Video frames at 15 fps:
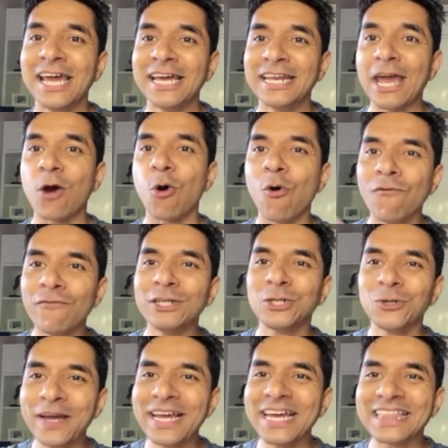They're
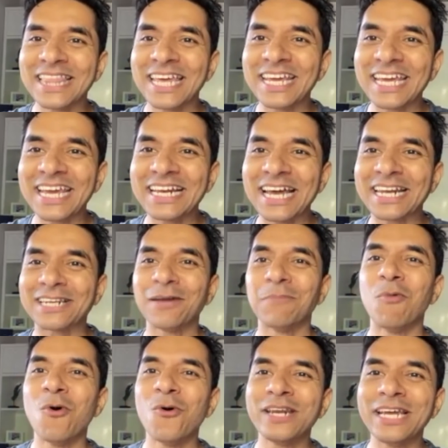overdoing it, thinking that the
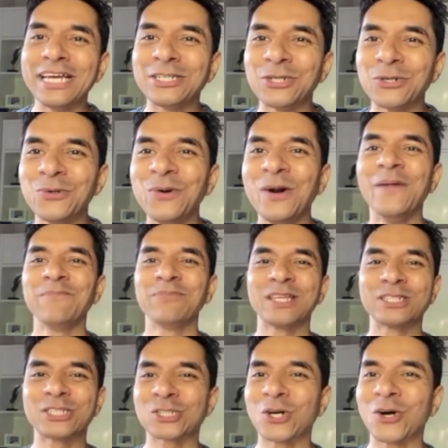more they do, the
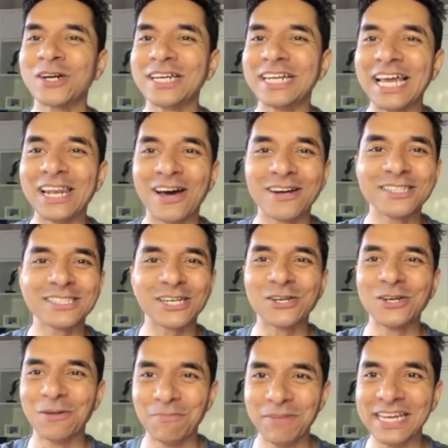stronger their lungs are
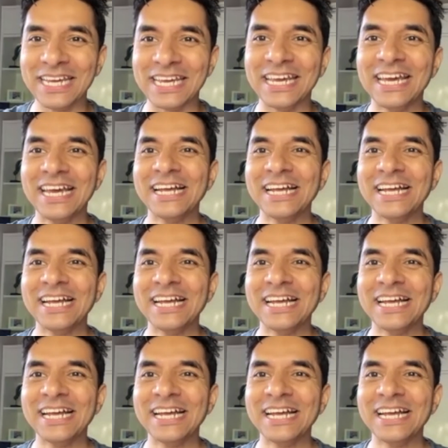going to be.